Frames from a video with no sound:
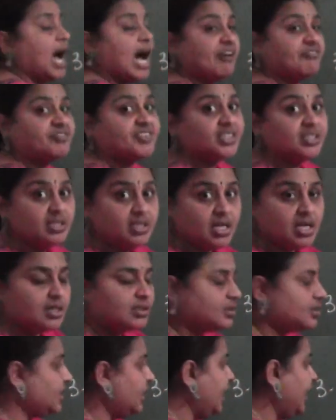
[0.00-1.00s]
after
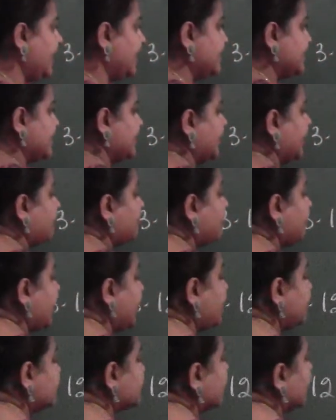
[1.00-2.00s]
3 digits. It
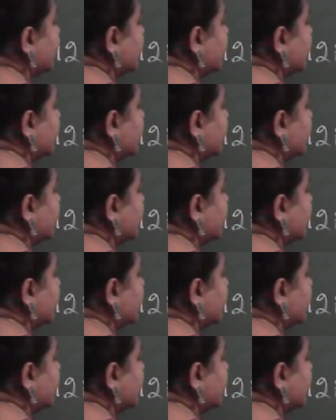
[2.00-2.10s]
means